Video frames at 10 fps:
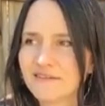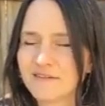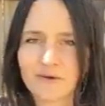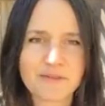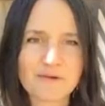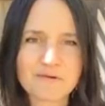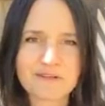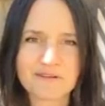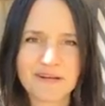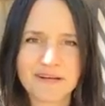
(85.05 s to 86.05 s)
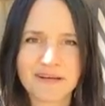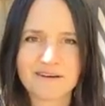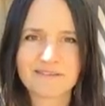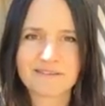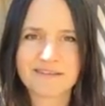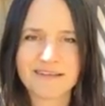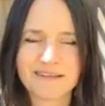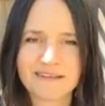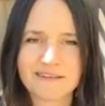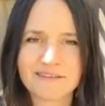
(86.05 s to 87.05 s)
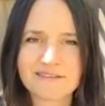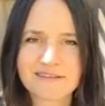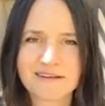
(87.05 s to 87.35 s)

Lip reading: go to the ocean right now. And